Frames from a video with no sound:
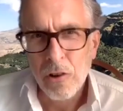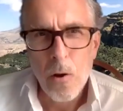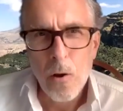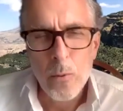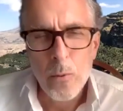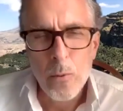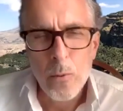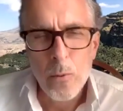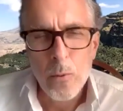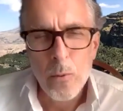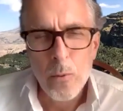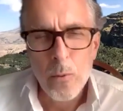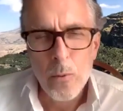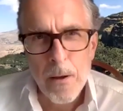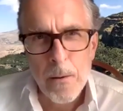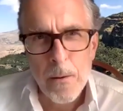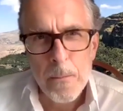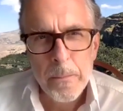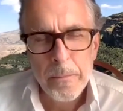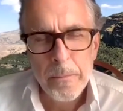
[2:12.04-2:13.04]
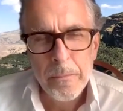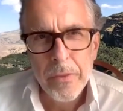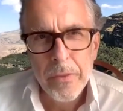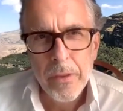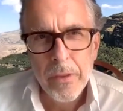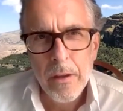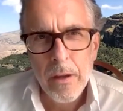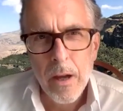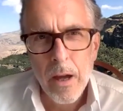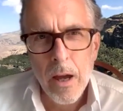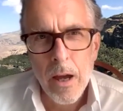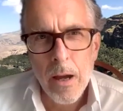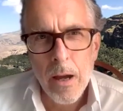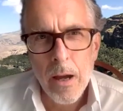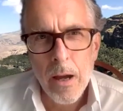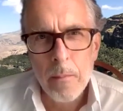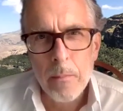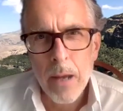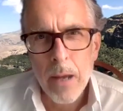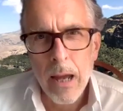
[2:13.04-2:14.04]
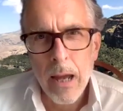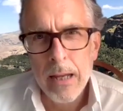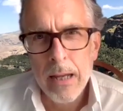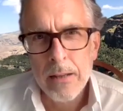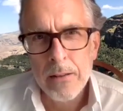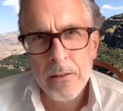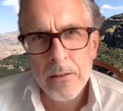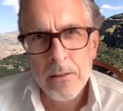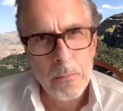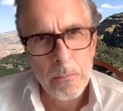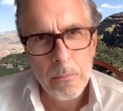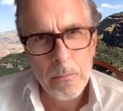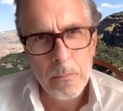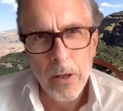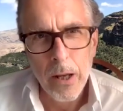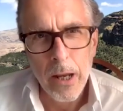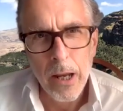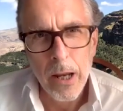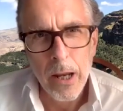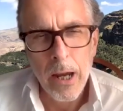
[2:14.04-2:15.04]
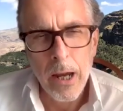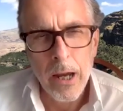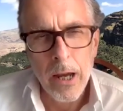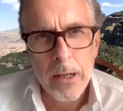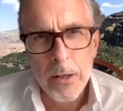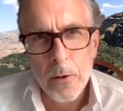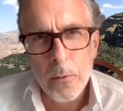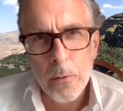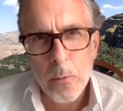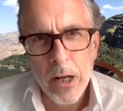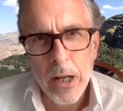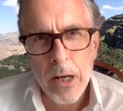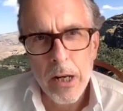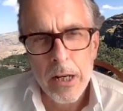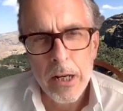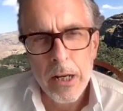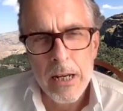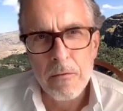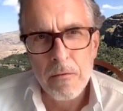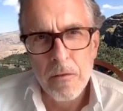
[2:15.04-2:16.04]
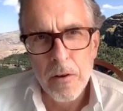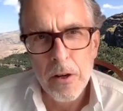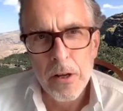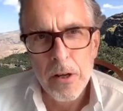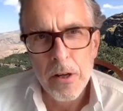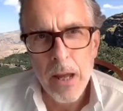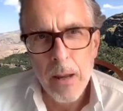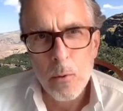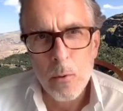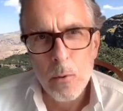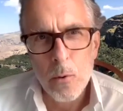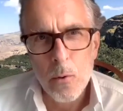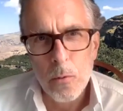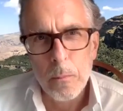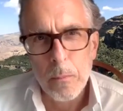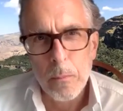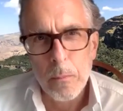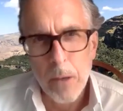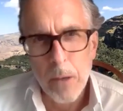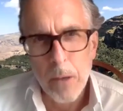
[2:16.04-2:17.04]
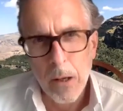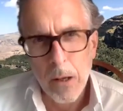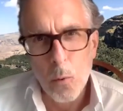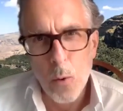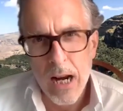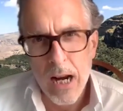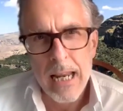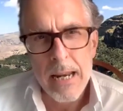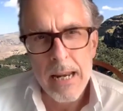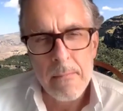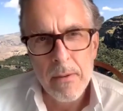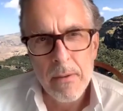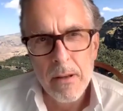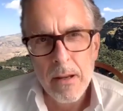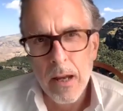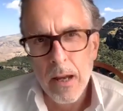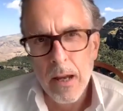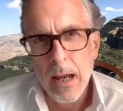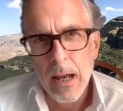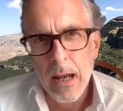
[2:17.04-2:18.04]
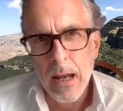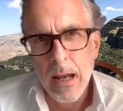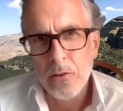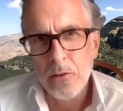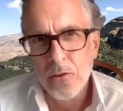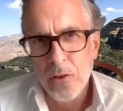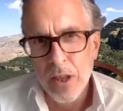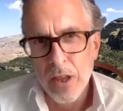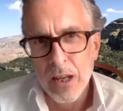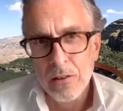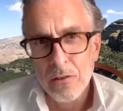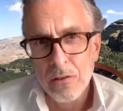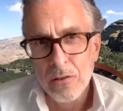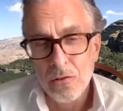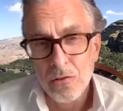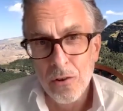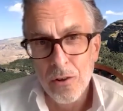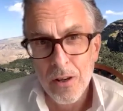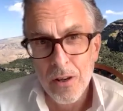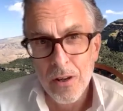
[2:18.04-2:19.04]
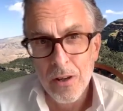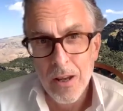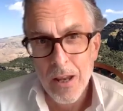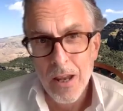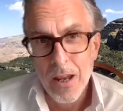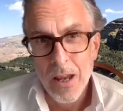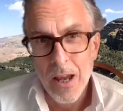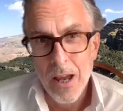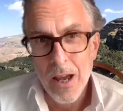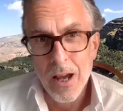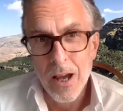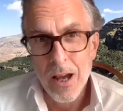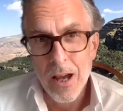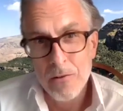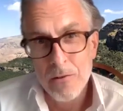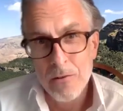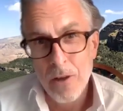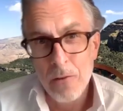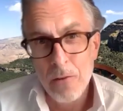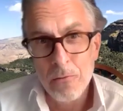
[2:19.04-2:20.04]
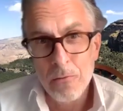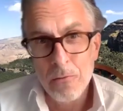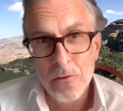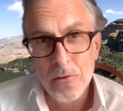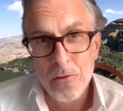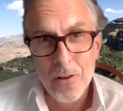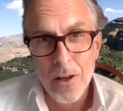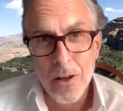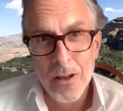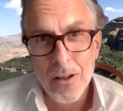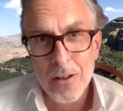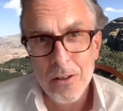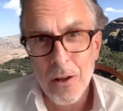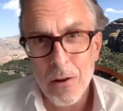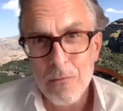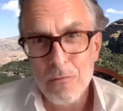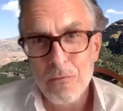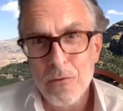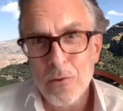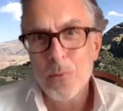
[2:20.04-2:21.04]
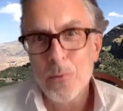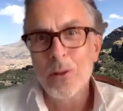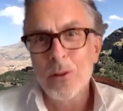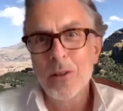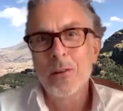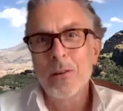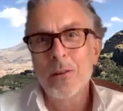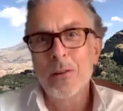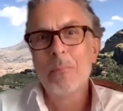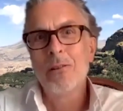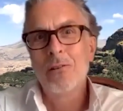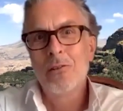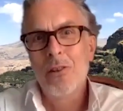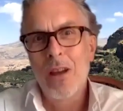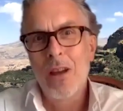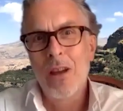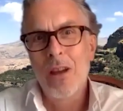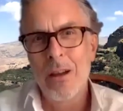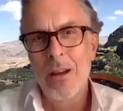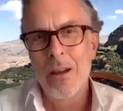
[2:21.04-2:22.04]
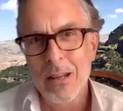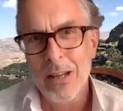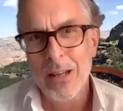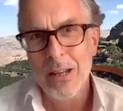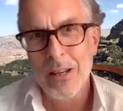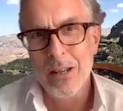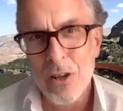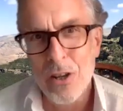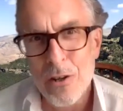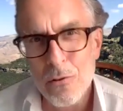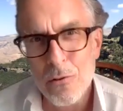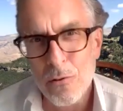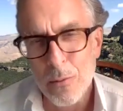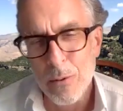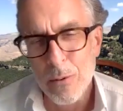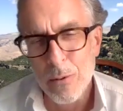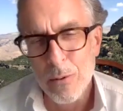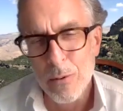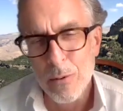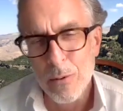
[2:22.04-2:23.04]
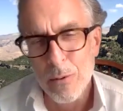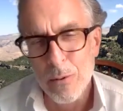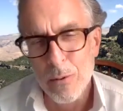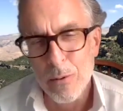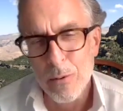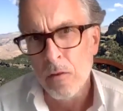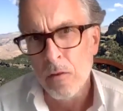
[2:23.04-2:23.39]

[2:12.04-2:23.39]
we don't know. And we're going to need to find out more quickly as things don't go forward, but continue to evolve.